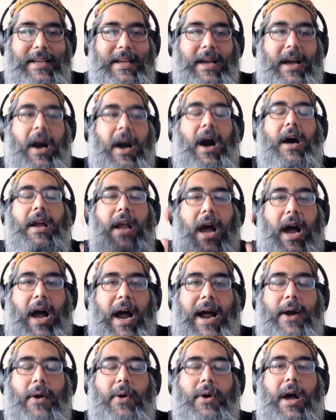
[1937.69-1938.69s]
on
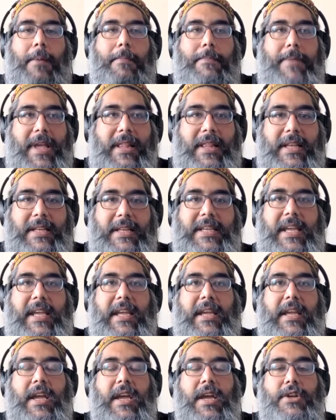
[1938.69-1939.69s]
our ability
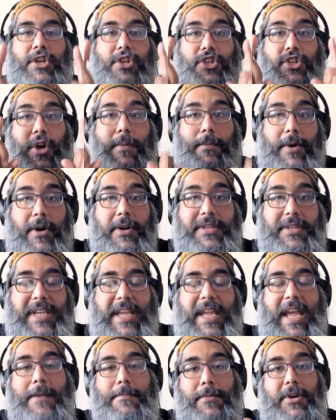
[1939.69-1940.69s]
to show mercy.
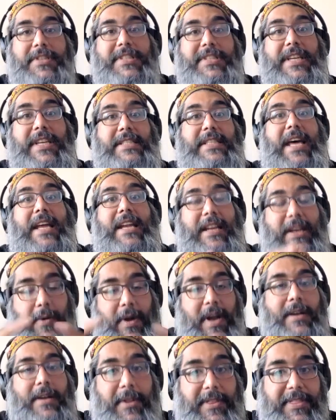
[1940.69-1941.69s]
And mercy is that
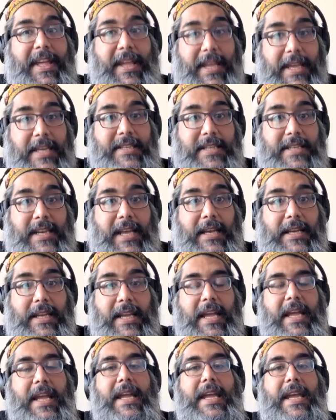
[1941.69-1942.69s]
incredible thing, isn't it?
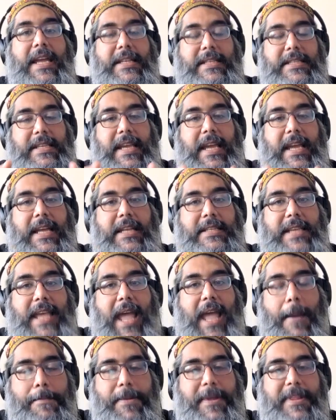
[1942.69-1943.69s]
It's
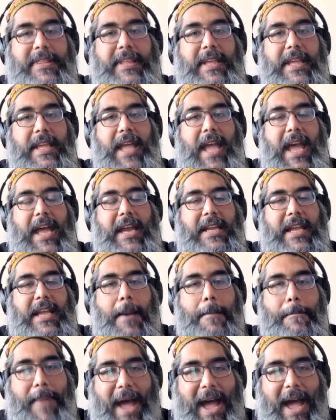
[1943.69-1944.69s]
empathy and
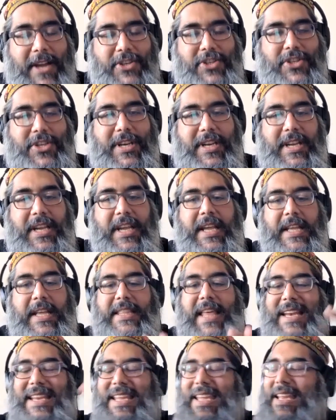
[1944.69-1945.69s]
compassion
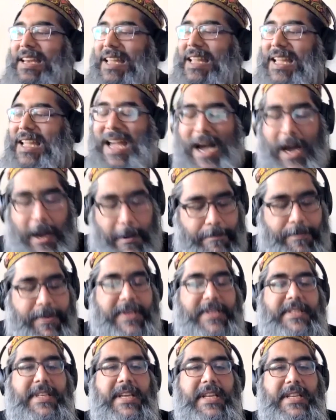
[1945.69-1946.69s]
that
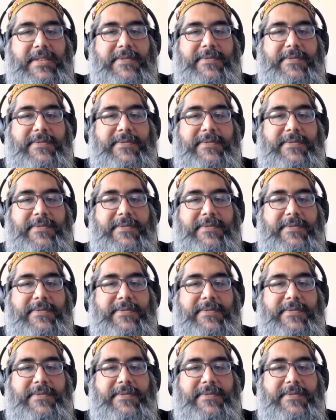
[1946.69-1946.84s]
encompasses